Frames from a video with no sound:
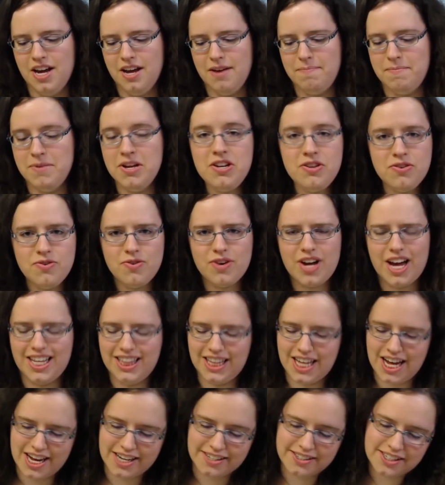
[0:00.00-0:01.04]
Minhyuk had
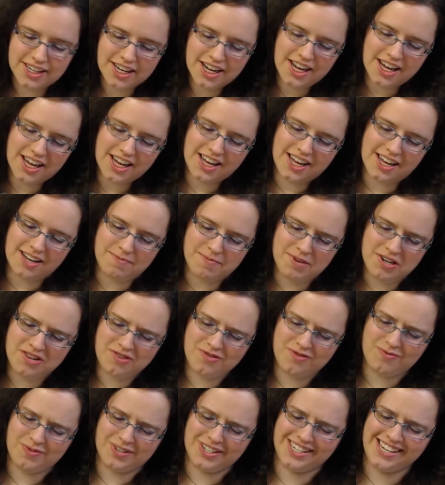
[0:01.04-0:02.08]
lines, and Minhyuk
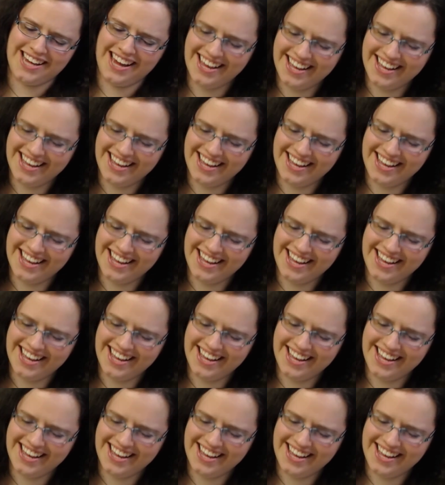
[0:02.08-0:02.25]
was.